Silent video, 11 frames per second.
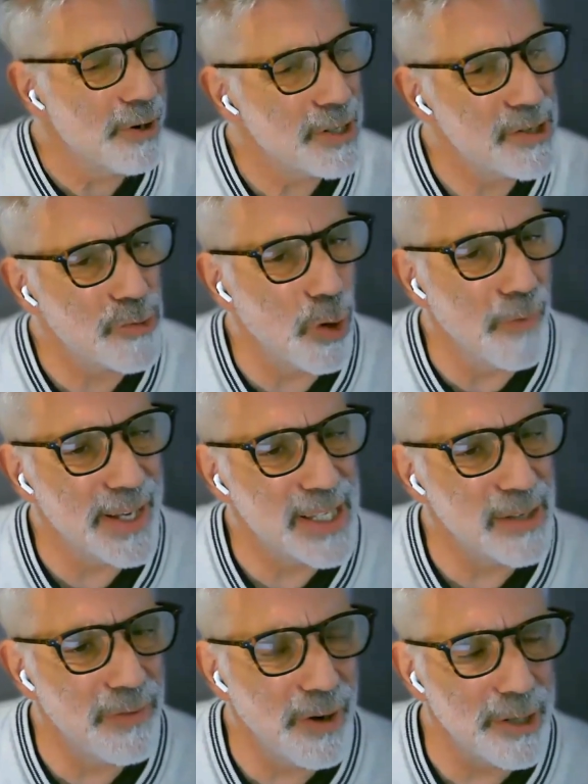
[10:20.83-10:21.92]
a very
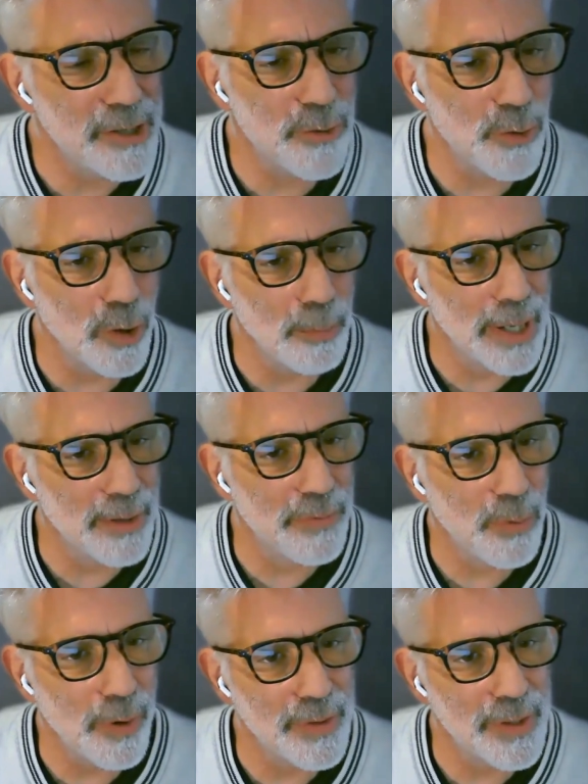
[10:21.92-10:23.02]
strong
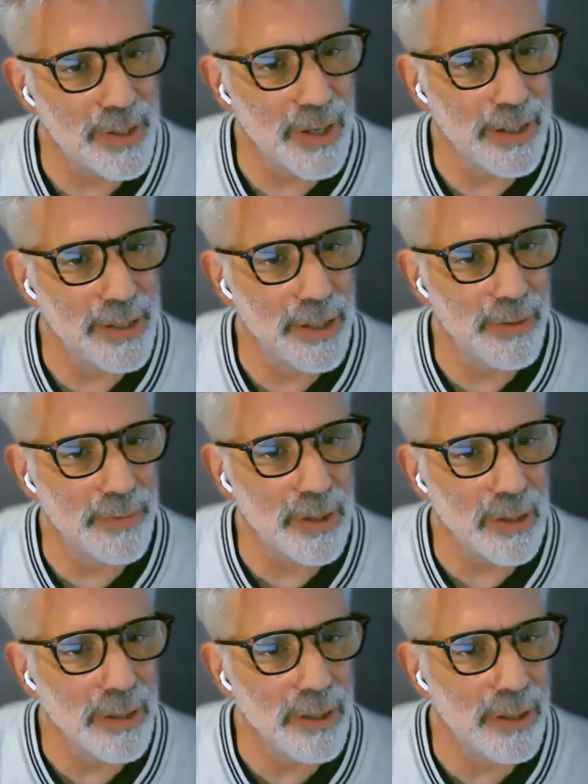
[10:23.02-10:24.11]
metaphor, this idea of
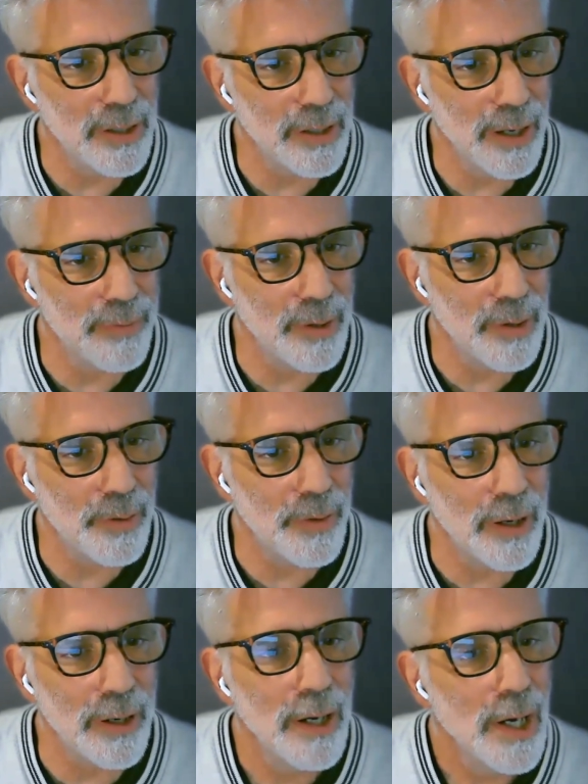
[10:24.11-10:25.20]
deleting
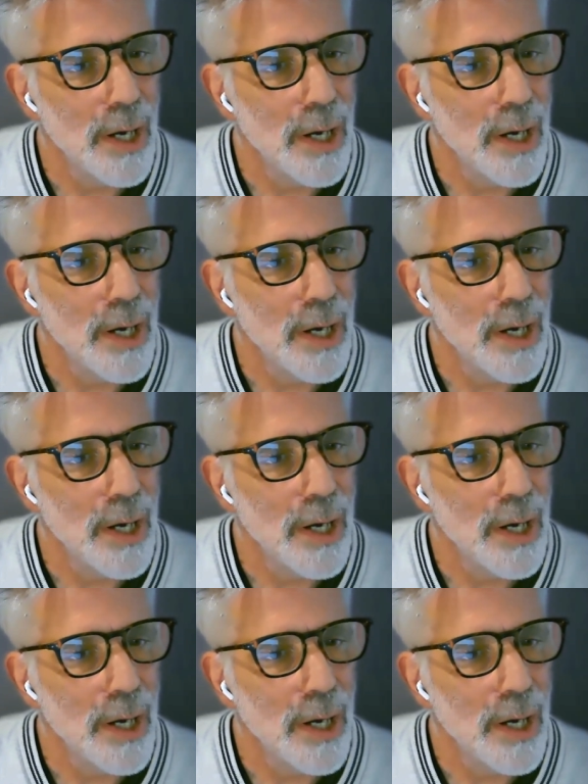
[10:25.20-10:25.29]
everything.